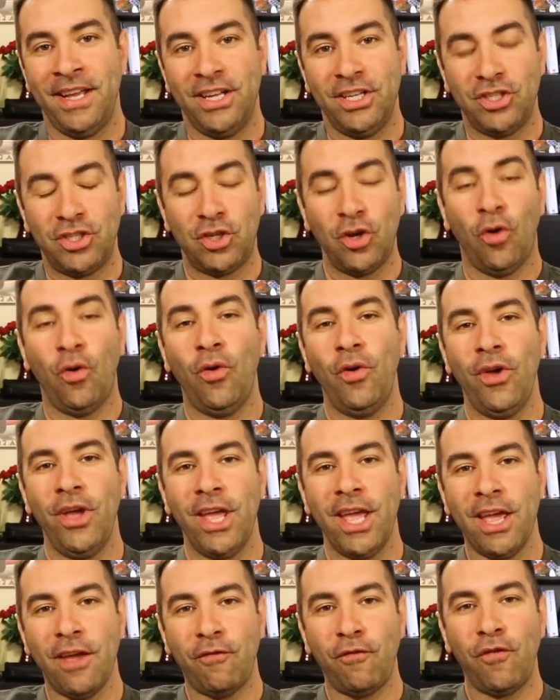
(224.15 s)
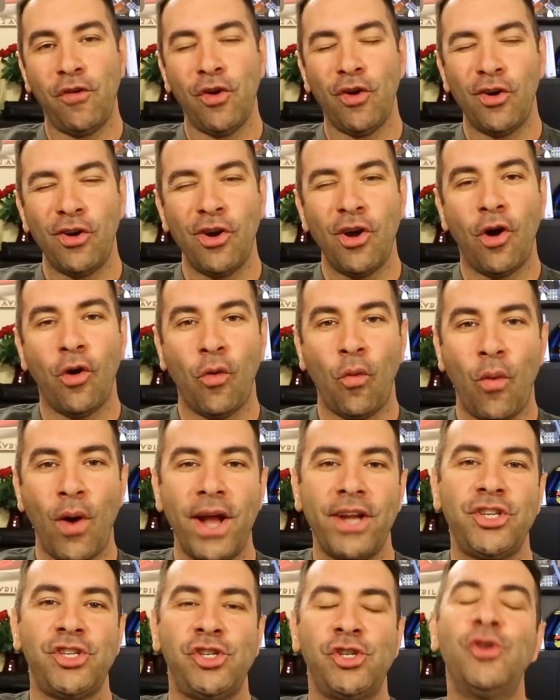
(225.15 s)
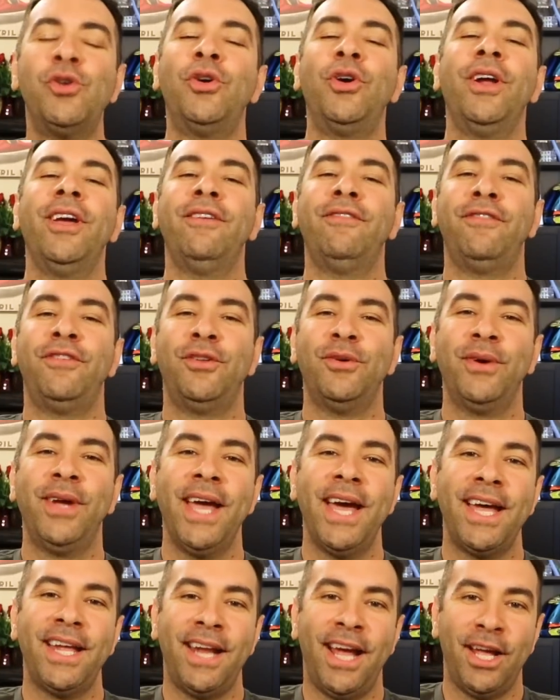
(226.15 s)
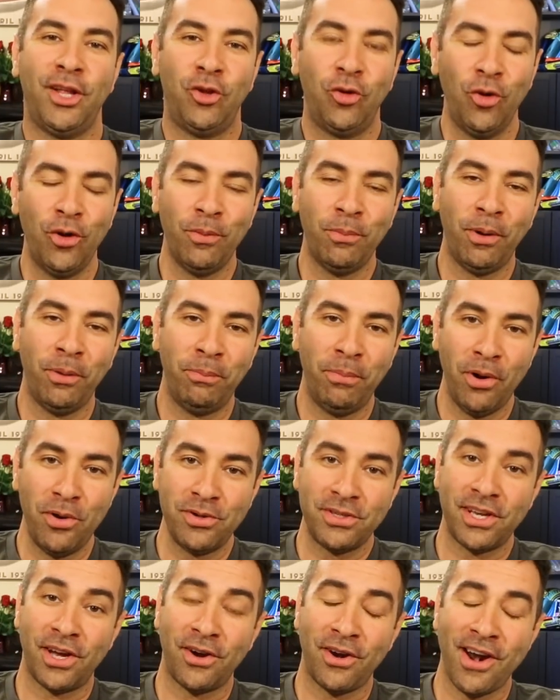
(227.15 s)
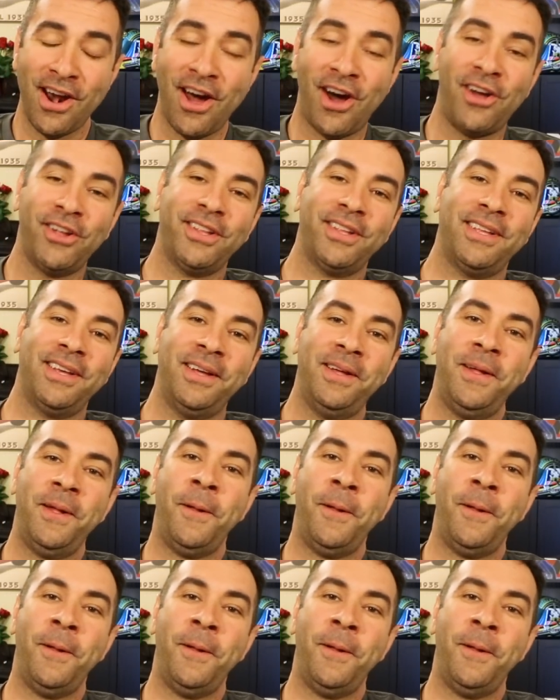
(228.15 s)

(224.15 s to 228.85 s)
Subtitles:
So if you're not quite sure if to get a turbo boost or not,